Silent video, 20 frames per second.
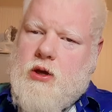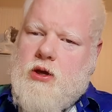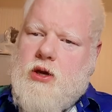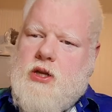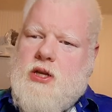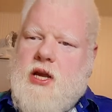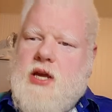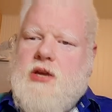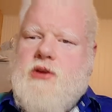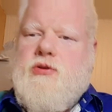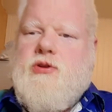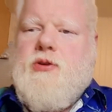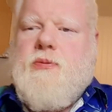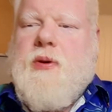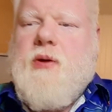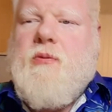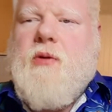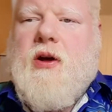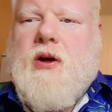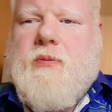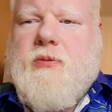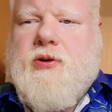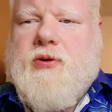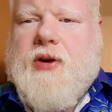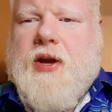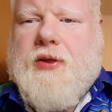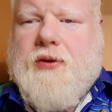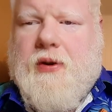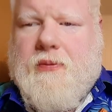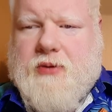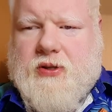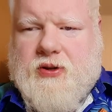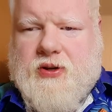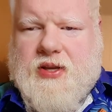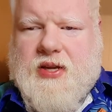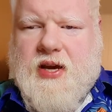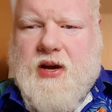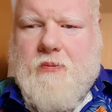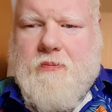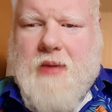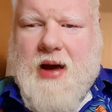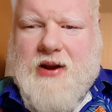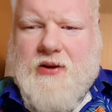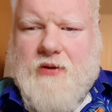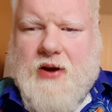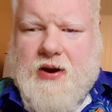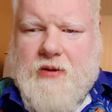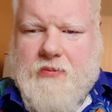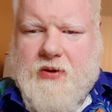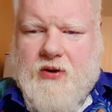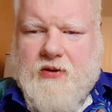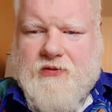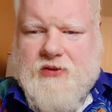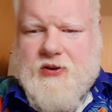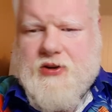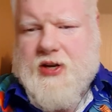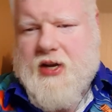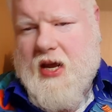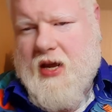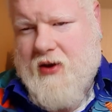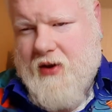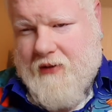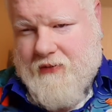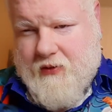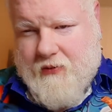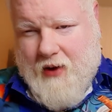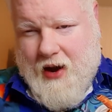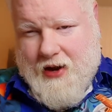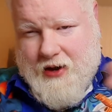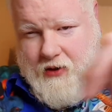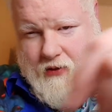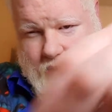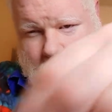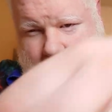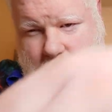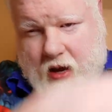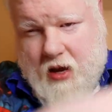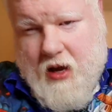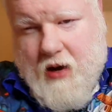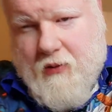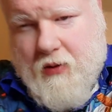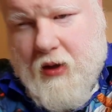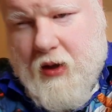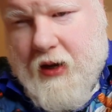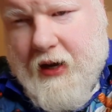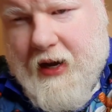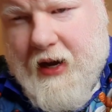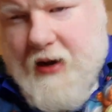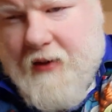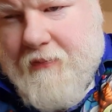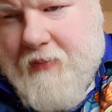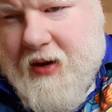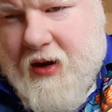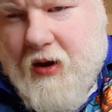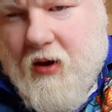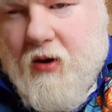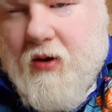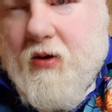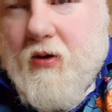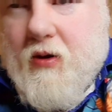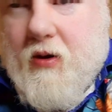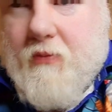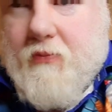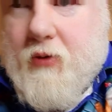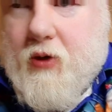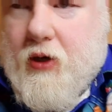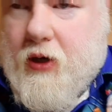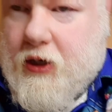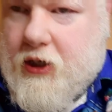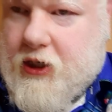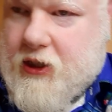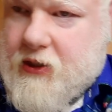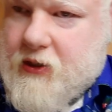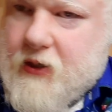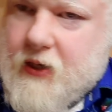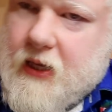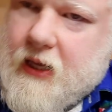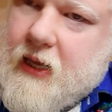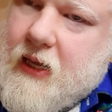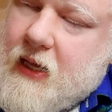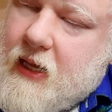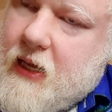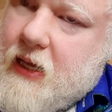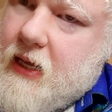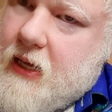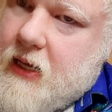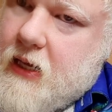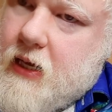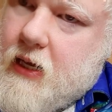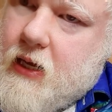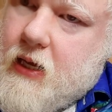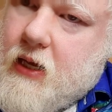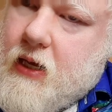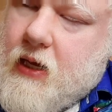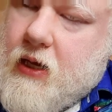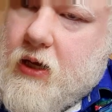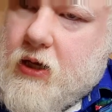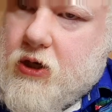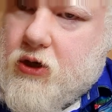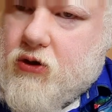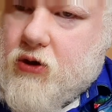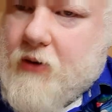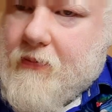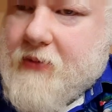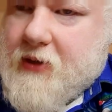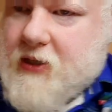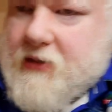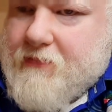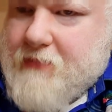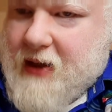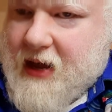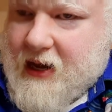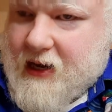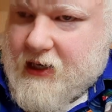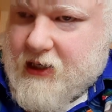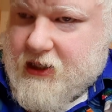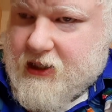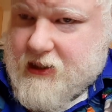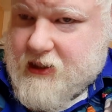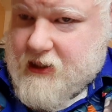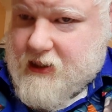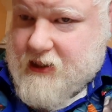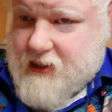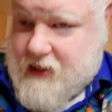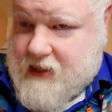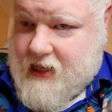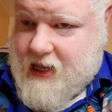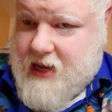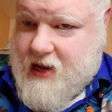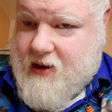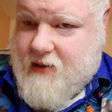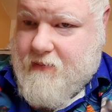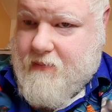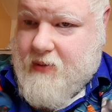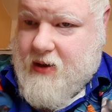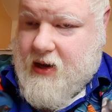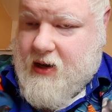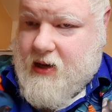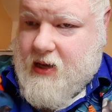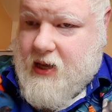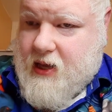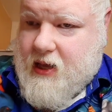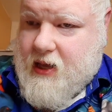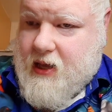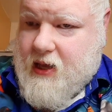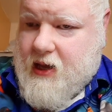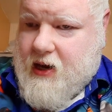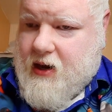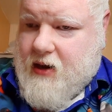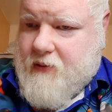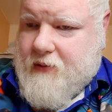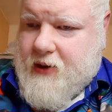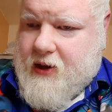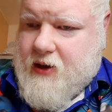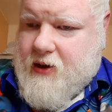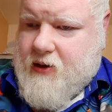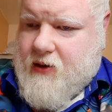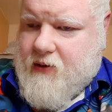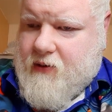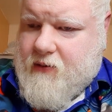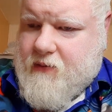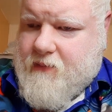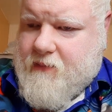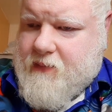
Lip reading: Good day, YouTube, and welcome to another episode of the Albino Rhino Beer Review. Today you have the Rhino, and we're looking at a beer. I'm going to just drop this back just a slight bit. There we go.